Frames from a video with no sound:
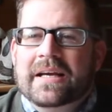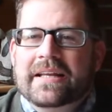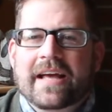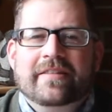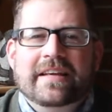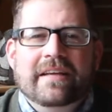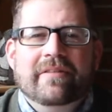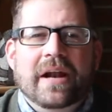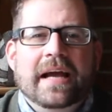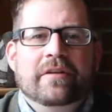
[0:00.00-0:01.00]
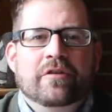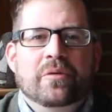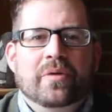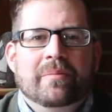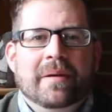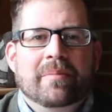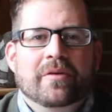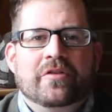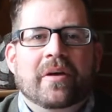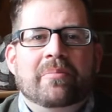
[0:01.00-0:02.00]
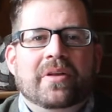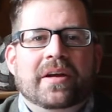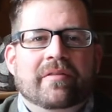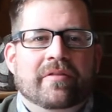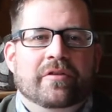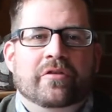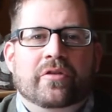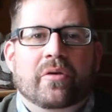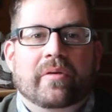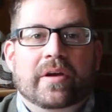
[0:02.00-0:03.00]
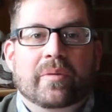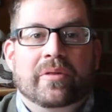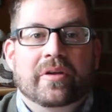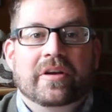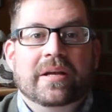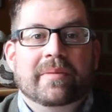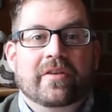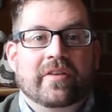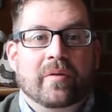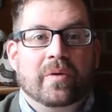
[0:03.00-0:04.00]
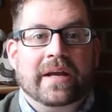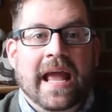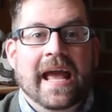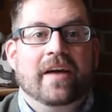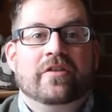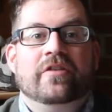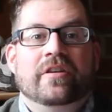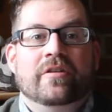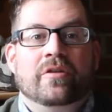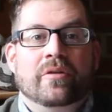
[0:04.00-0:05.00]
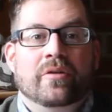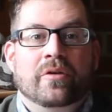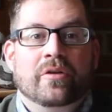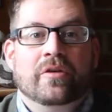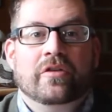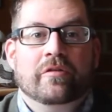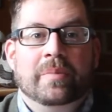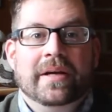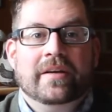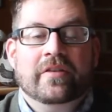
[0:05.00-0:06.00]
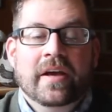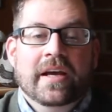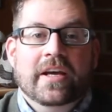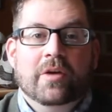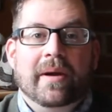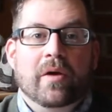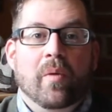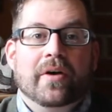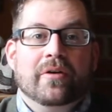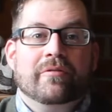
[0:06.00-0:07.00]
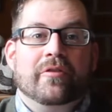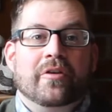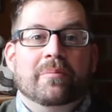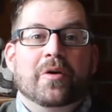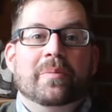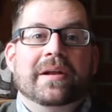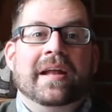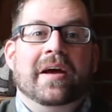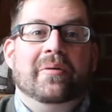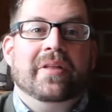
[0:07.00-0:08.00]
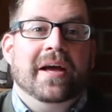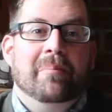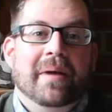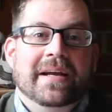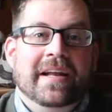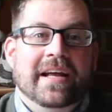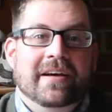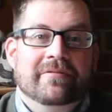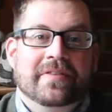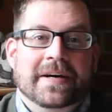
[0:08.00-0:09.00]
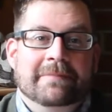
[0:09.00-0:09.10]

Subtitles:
Yes, even I too remember something of this story with the demons that were cast into the herds of pigs. You might wonder for a moment how that might have